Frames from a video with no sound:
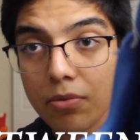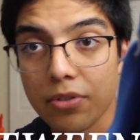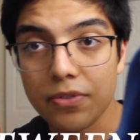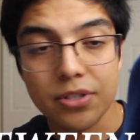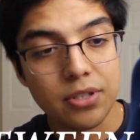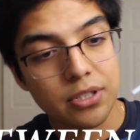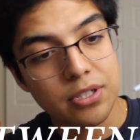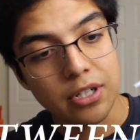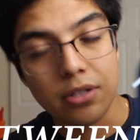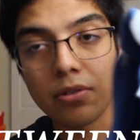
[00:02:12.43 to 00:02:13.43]
one of the first things
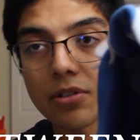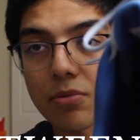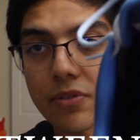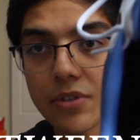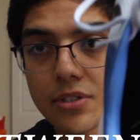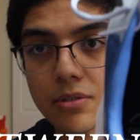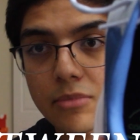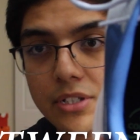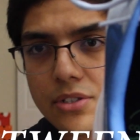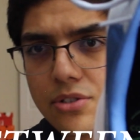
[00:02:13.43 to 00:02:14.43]
that I noticed when I first
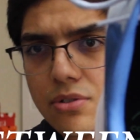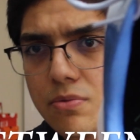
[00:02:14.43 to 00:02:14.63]
unboxed the shoe